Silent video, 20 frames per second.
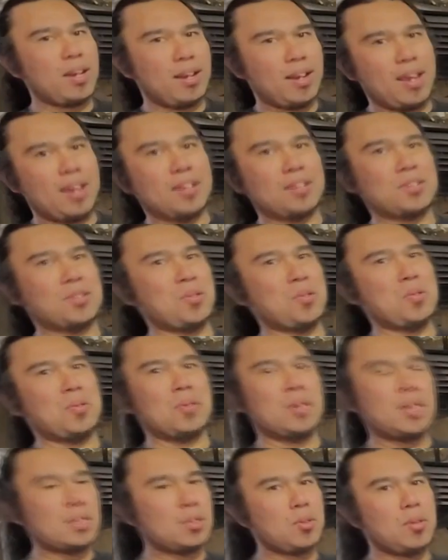I like. So
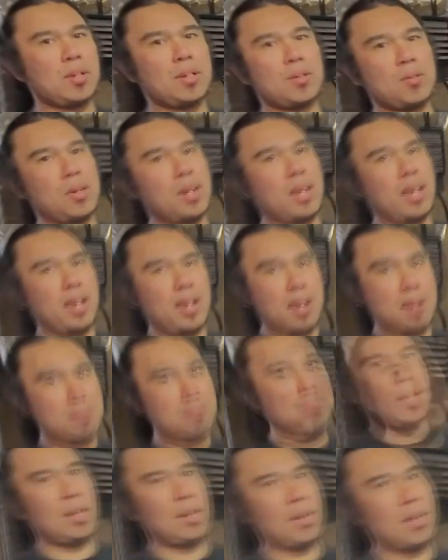that's what I
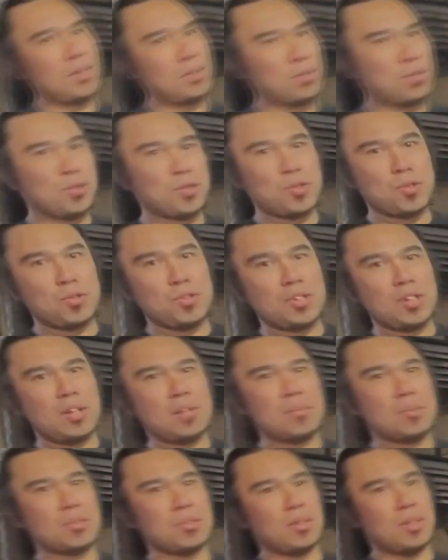am. I like to do a good
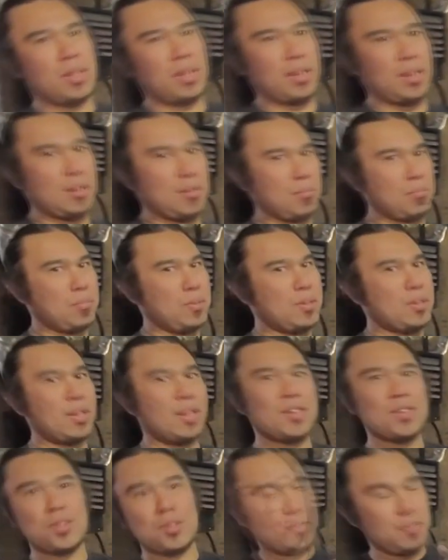job so that I can
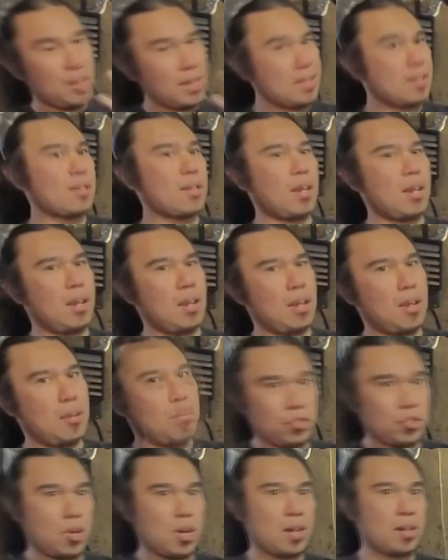present this
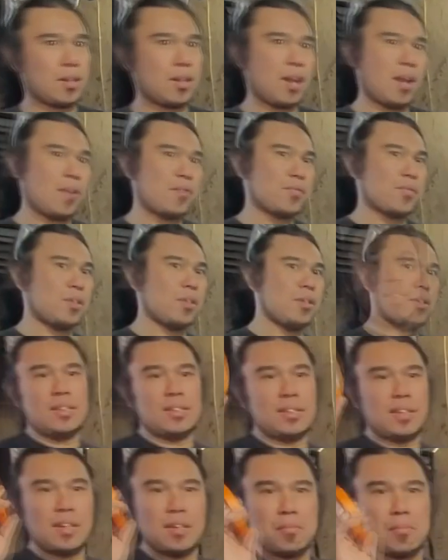truck after. This is
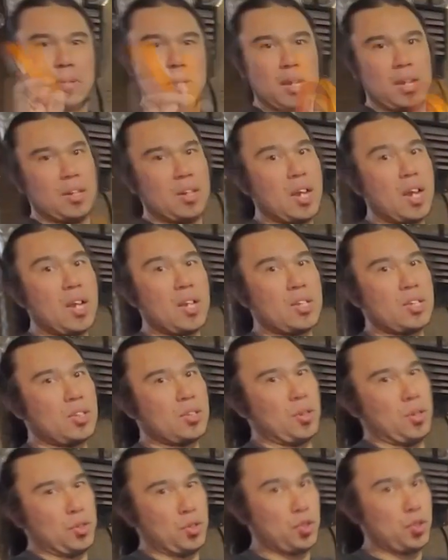gonna be a nice
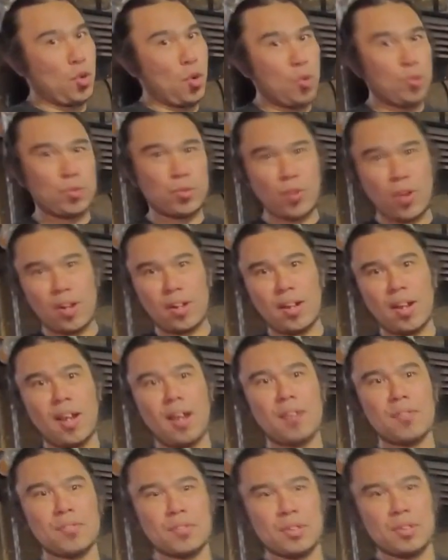show truck
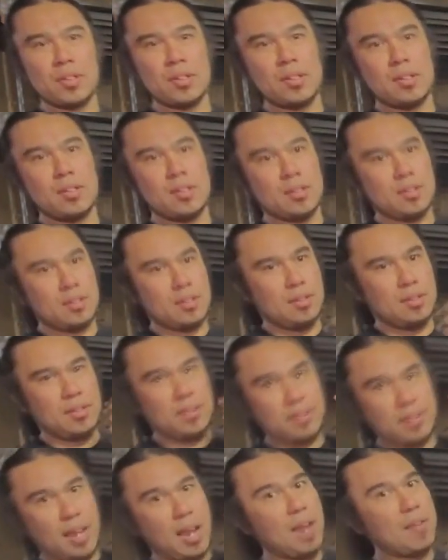after
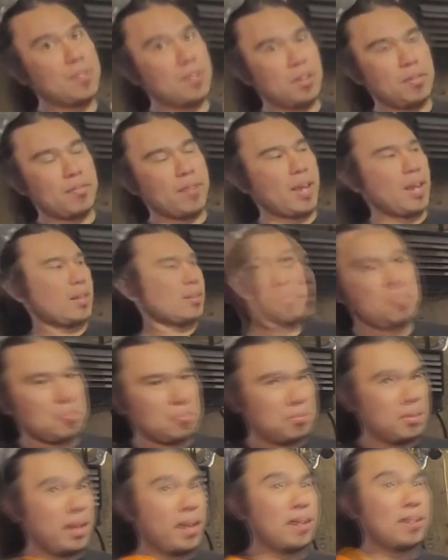the fact.
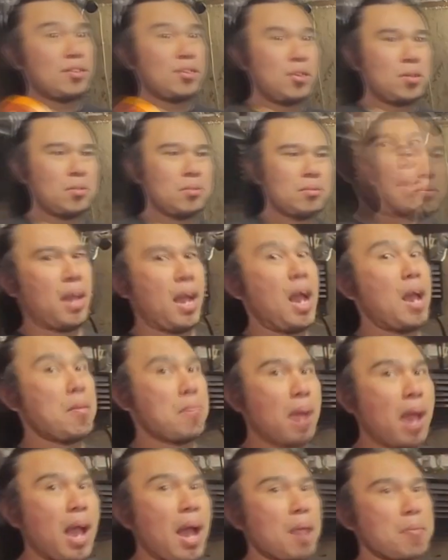Later on, I'm
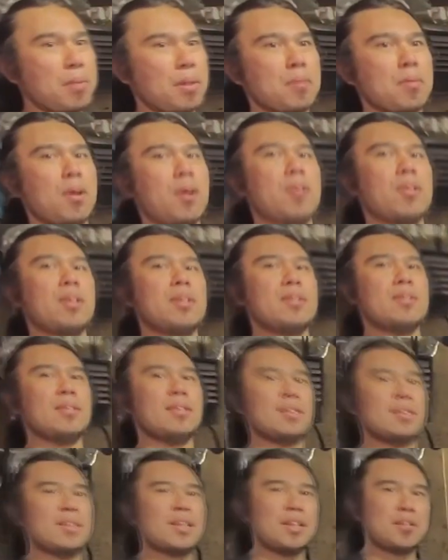happy about it.
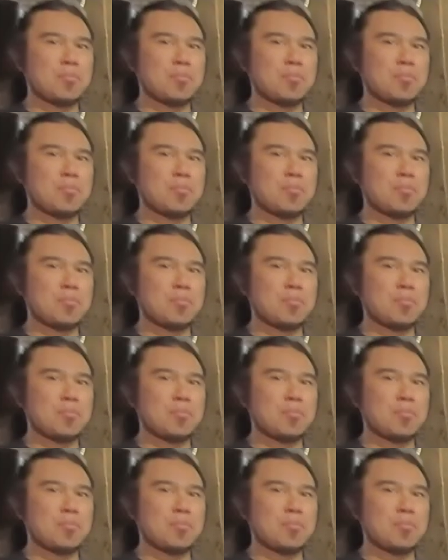It's not